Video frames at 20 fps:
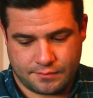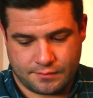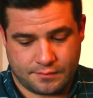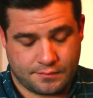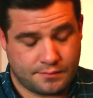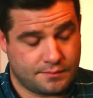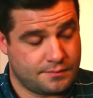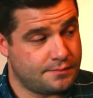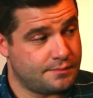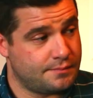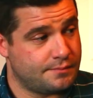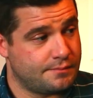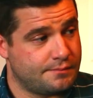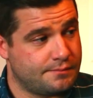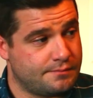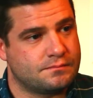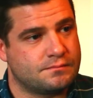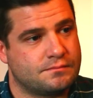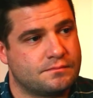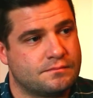
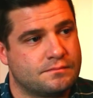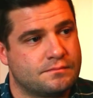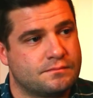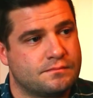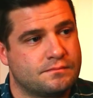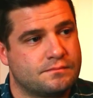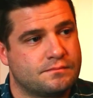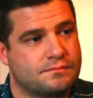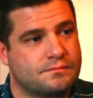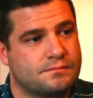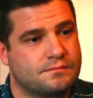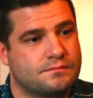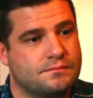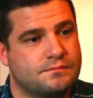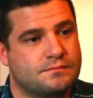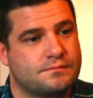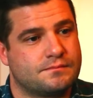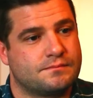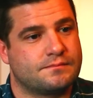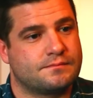
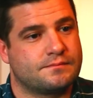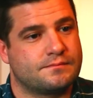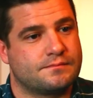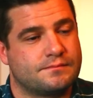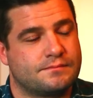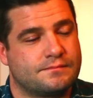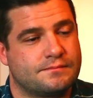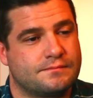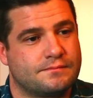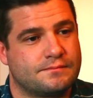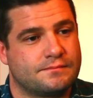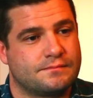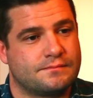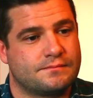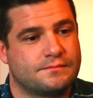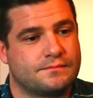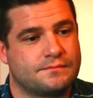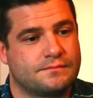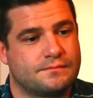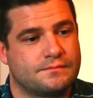
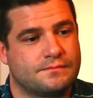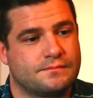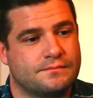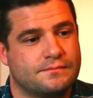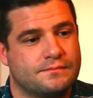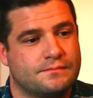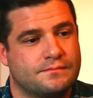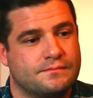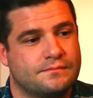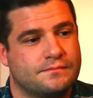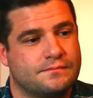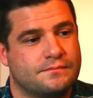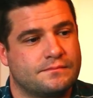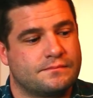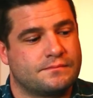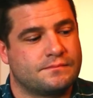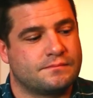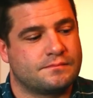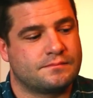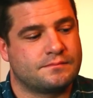
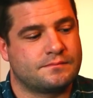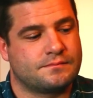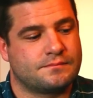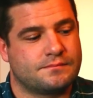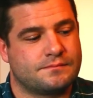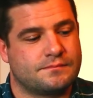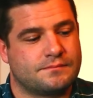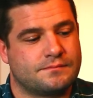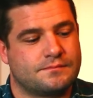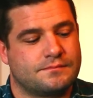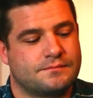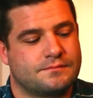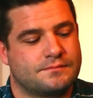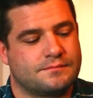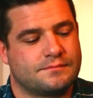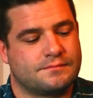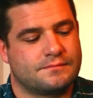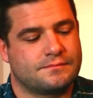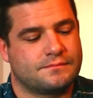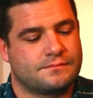
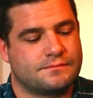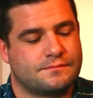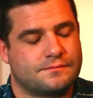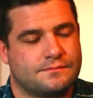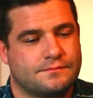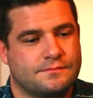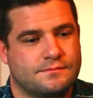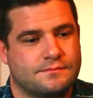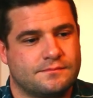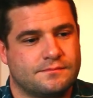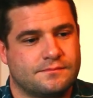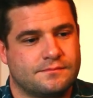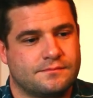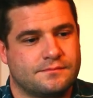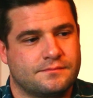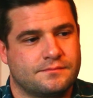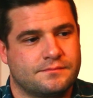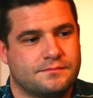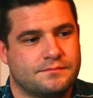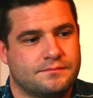
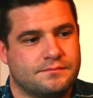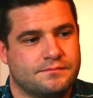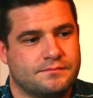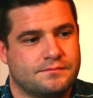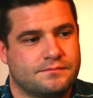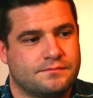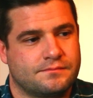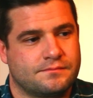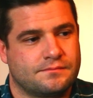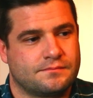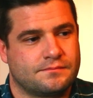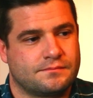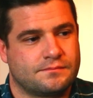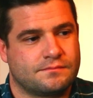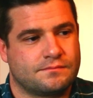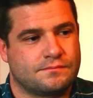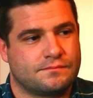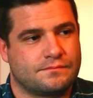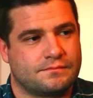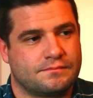
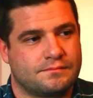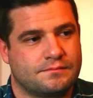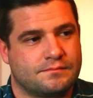[no speech]